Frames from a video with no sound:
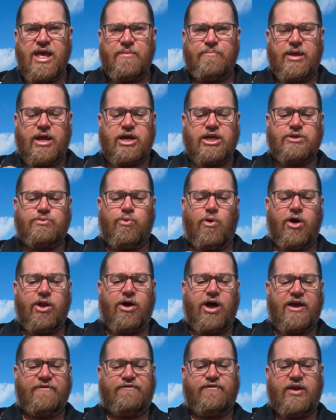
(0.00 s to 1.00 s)
because what
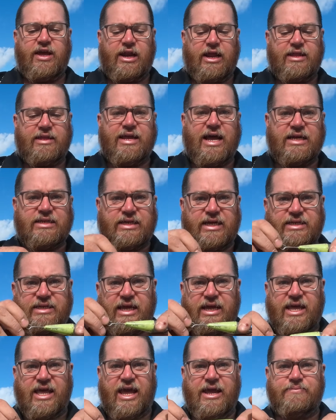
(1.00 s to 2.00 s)
I feel it does is
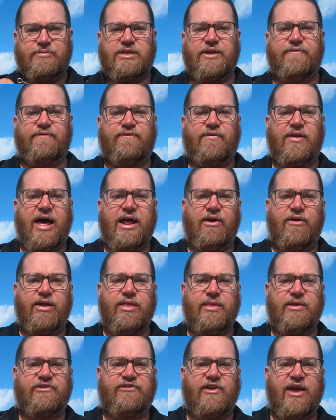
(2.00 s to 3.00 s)
it keeps it flatter
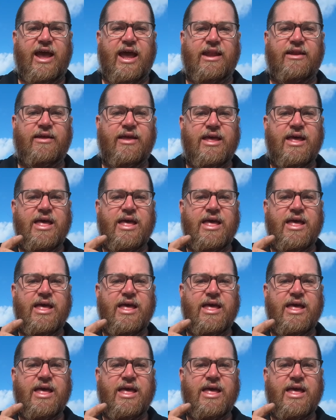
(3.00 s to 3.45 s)
in the sand.